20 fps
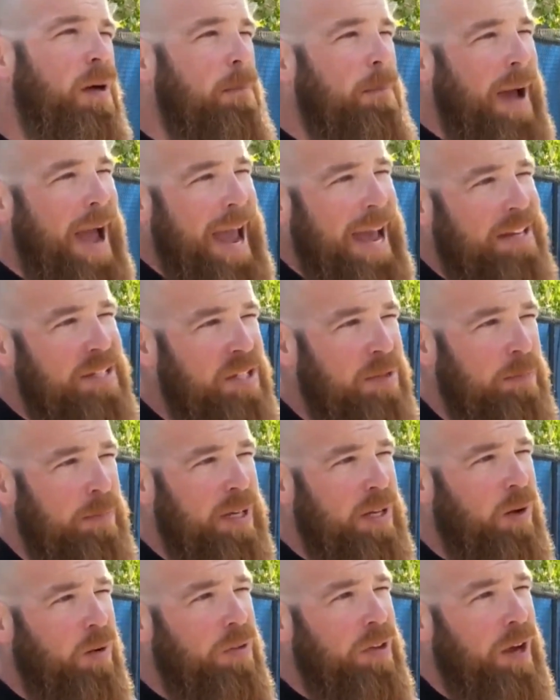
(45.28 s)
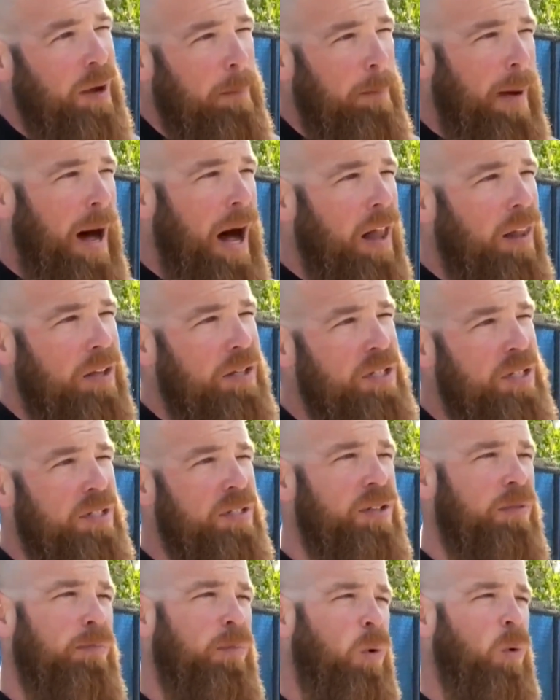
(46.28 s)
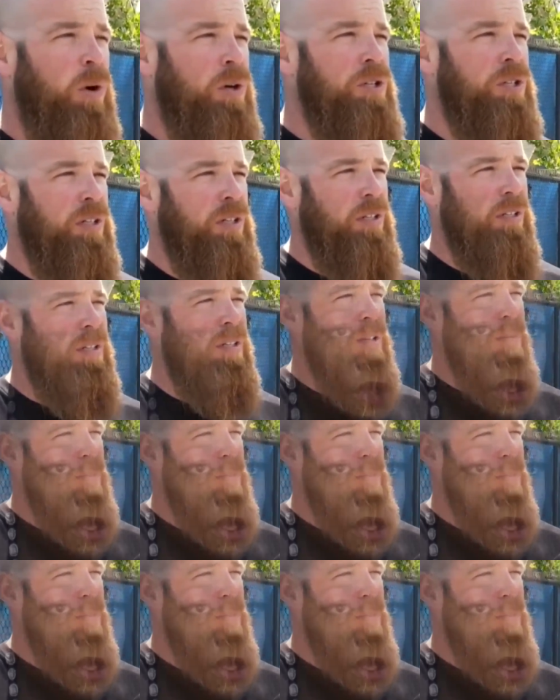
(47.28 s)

pass a bill that abolishes abortion.